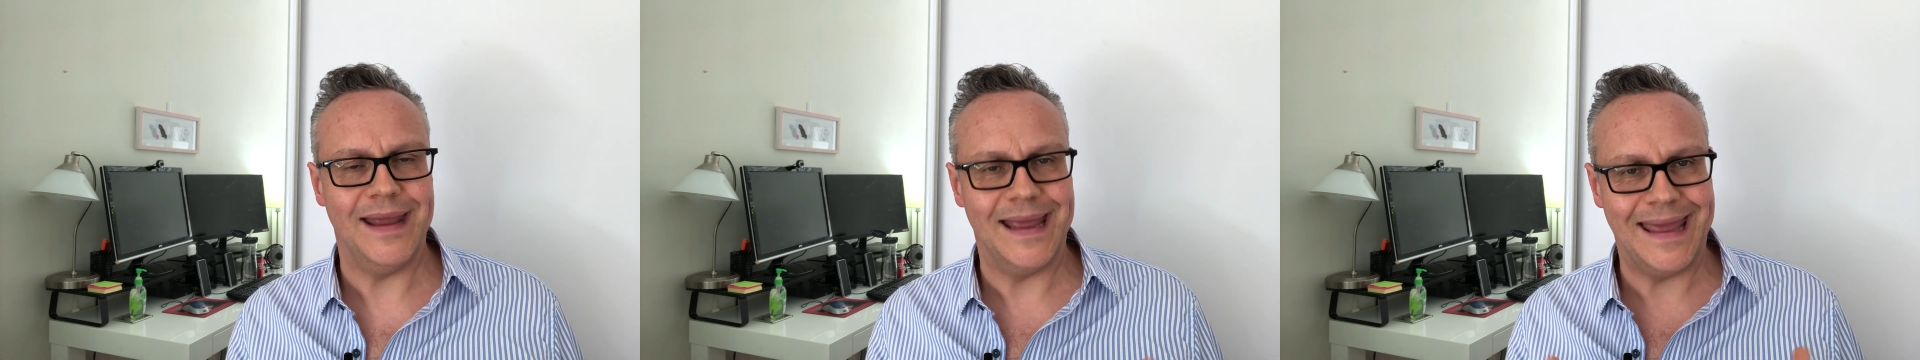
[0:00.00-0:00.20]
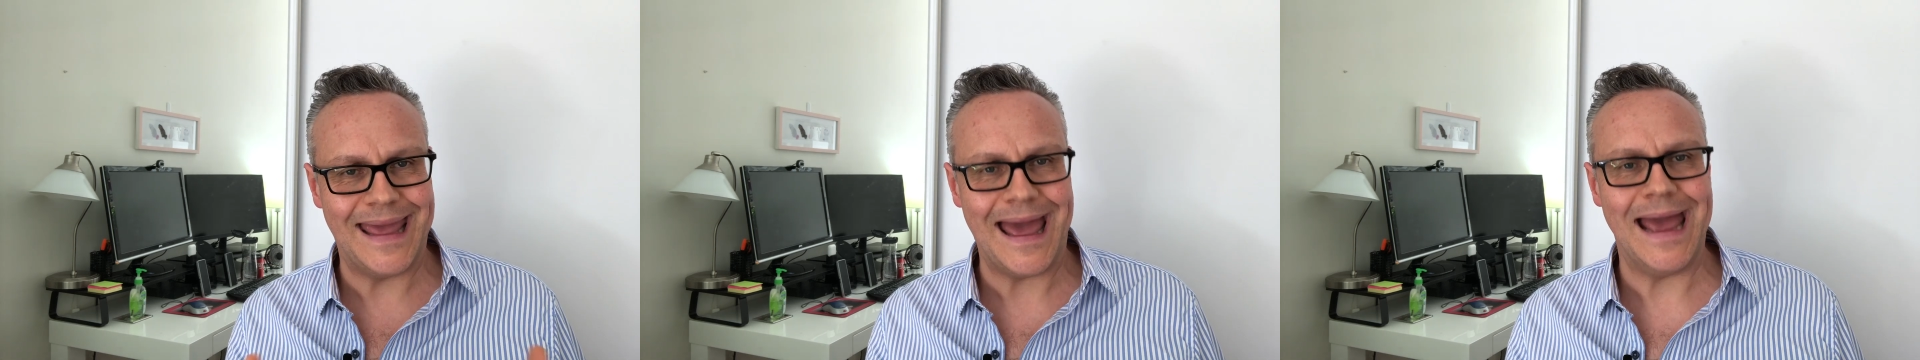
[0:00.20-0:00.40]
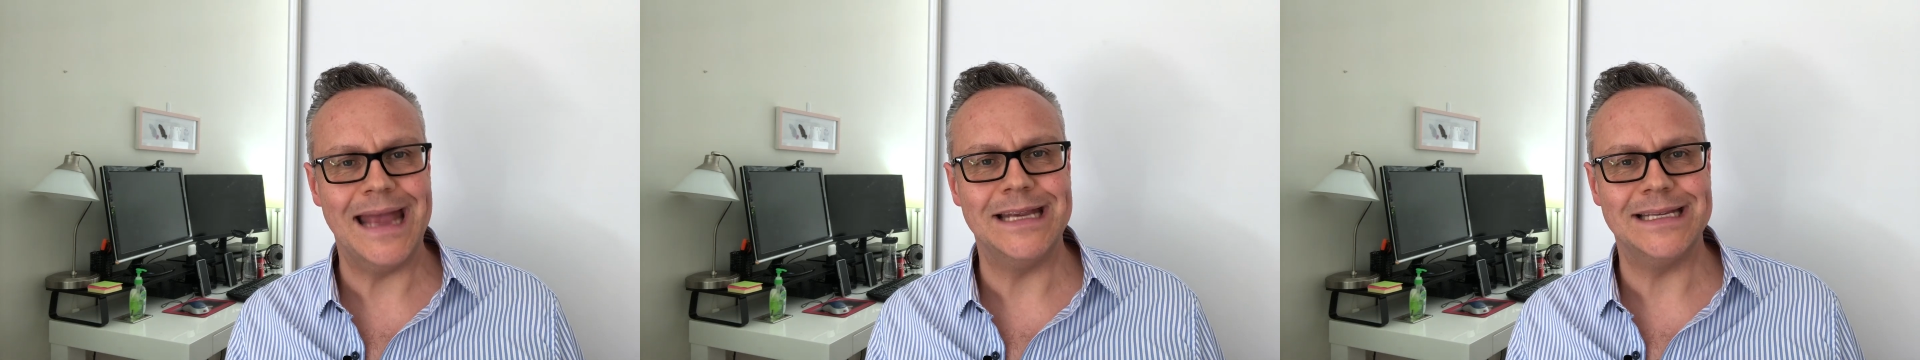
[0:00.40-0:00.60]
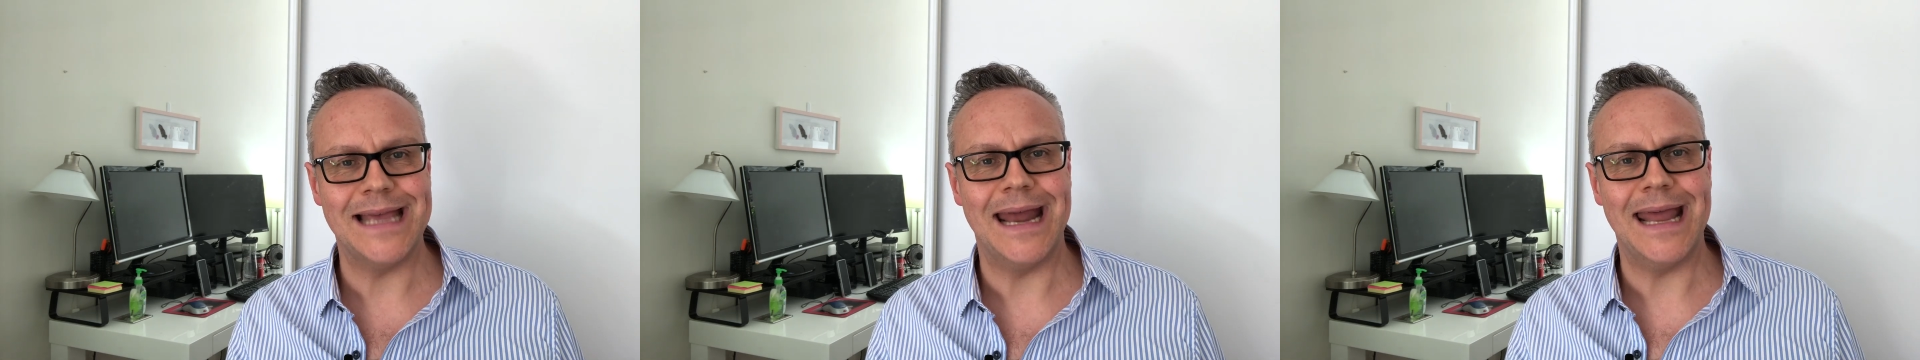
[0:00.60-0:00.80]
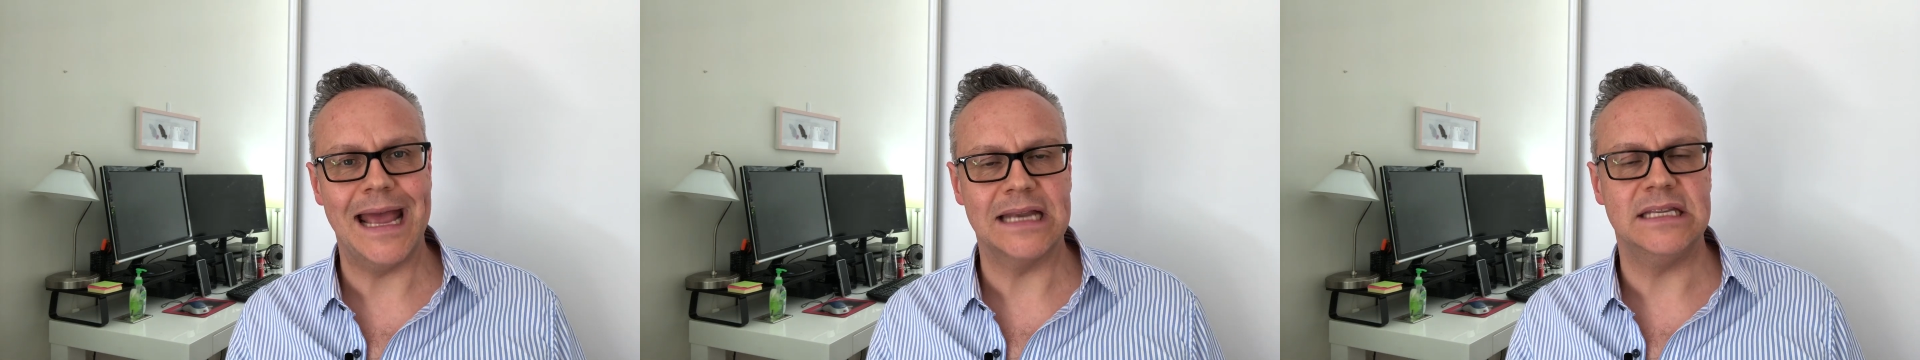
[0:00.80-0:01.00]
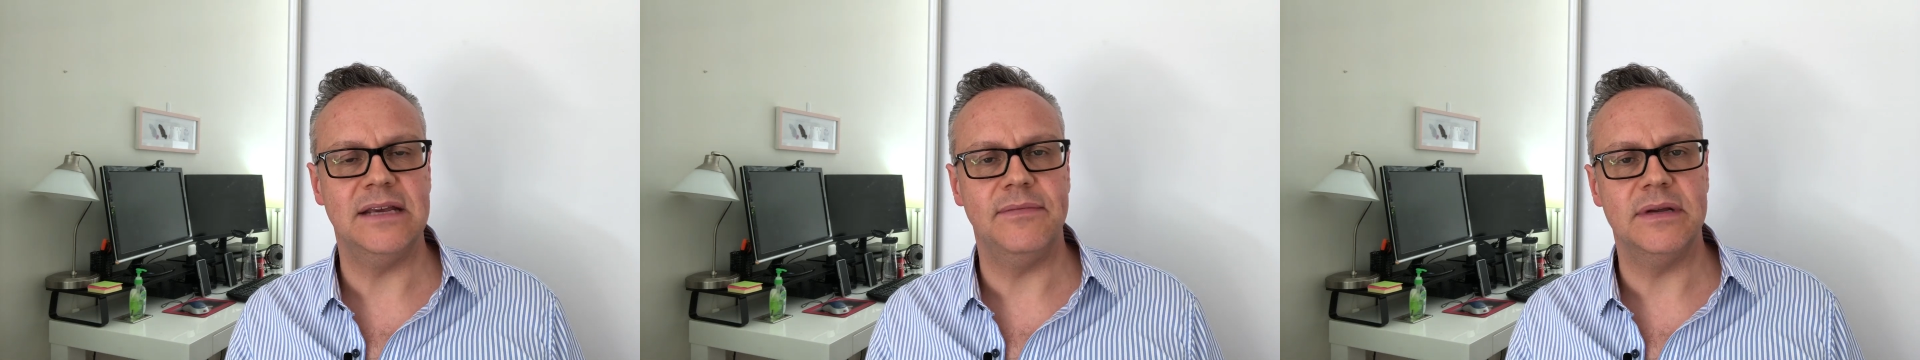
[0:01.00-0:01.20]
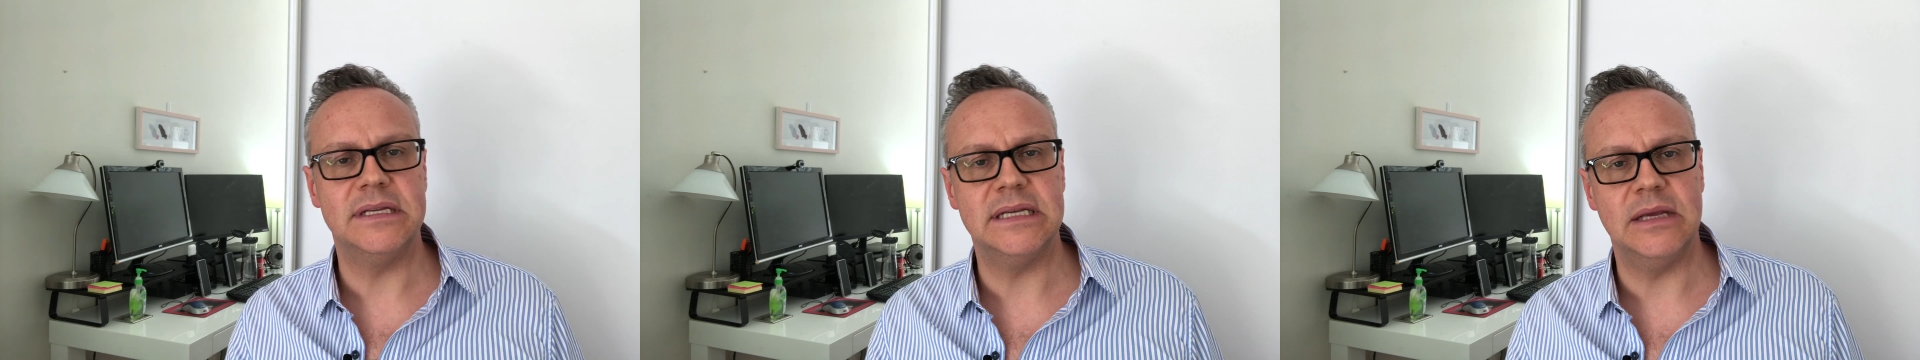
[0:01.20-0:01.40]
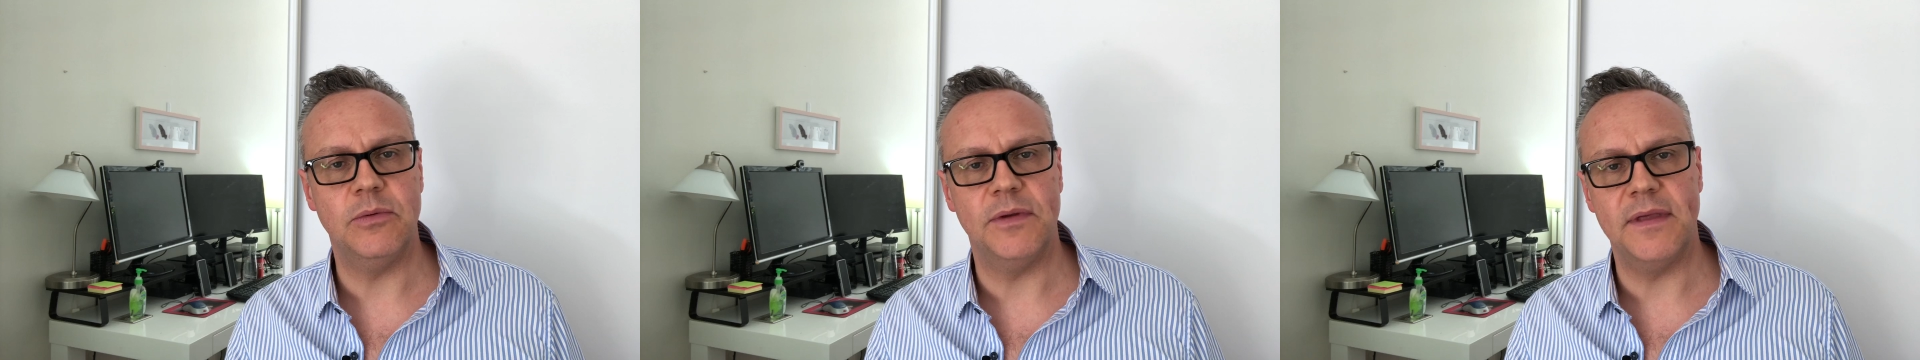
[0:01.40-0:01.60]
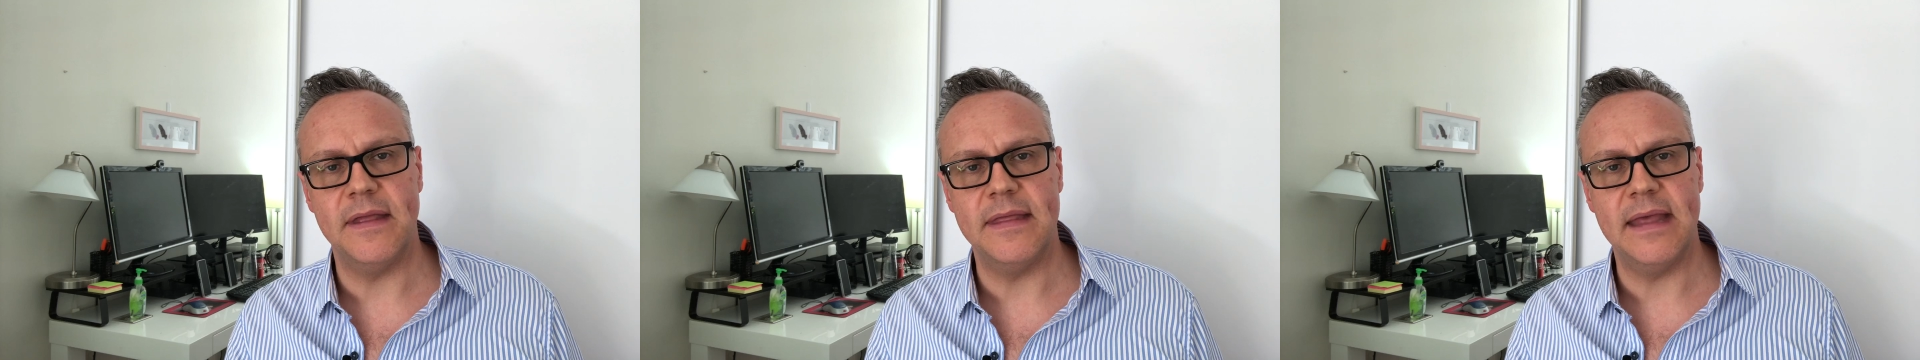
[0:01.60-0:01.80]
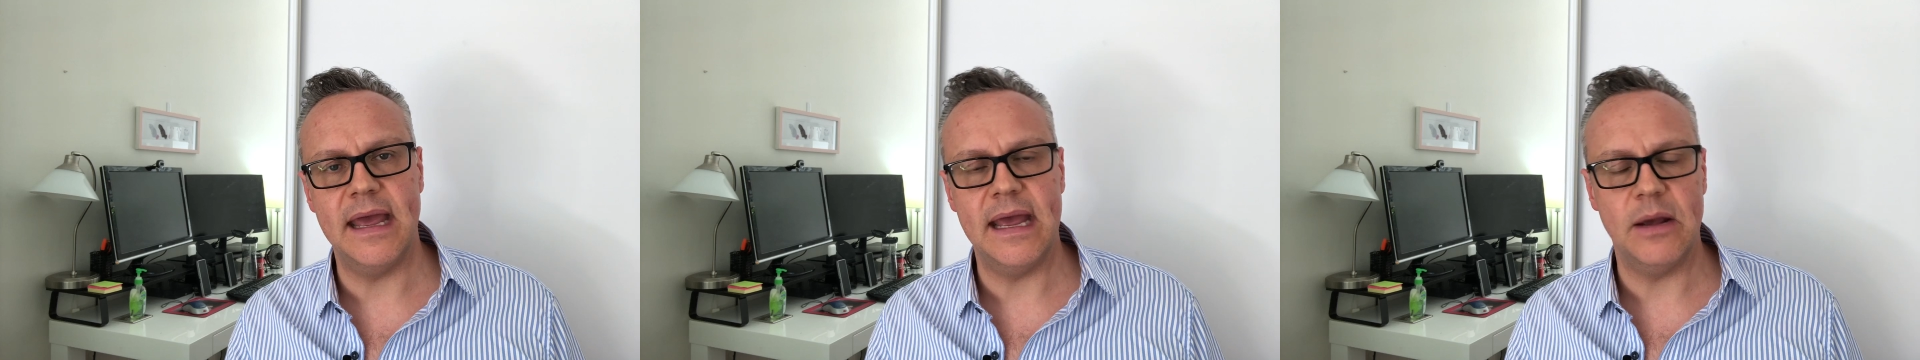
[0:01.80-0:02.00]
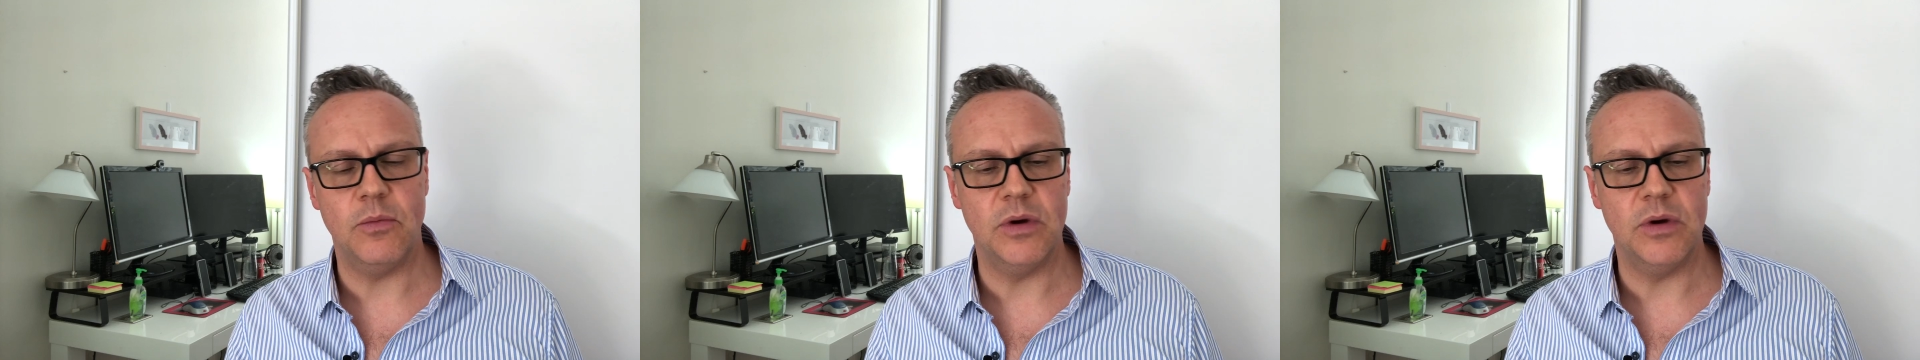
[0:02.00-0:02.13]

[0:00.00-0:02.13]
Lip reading: engage that activity within there,